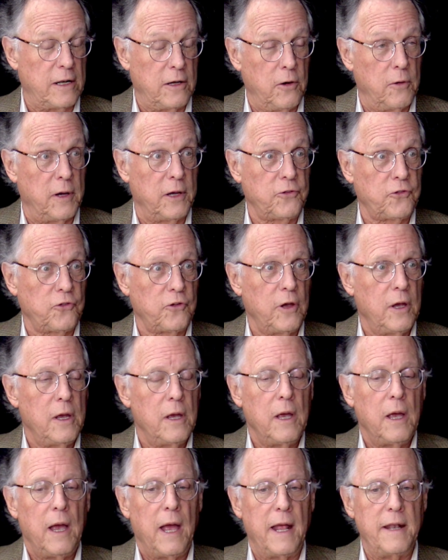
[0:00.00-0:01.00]
Louis,
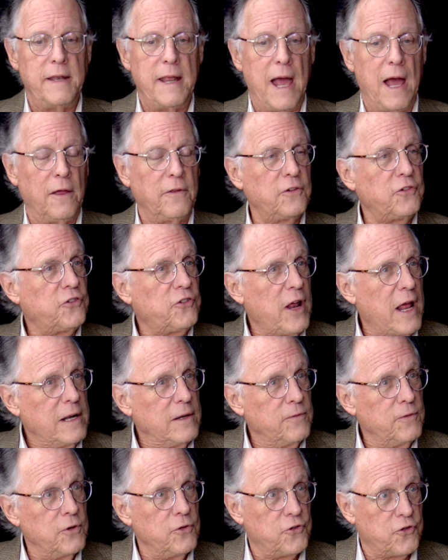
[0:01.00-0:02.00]
and now the
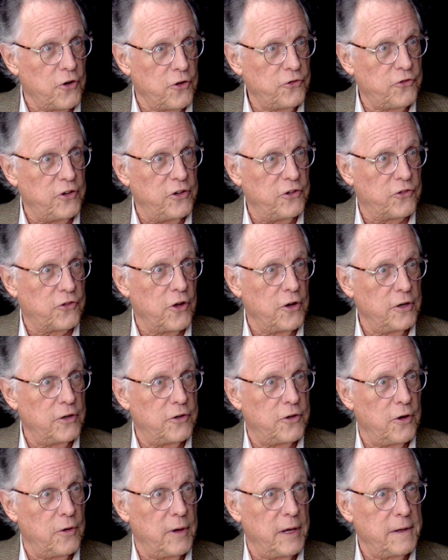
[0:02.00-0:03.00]
state of New Jersey is going to
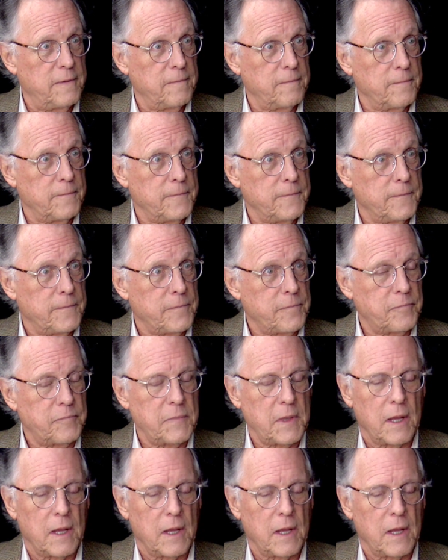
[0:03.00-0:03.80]
do it. Mm-hmm.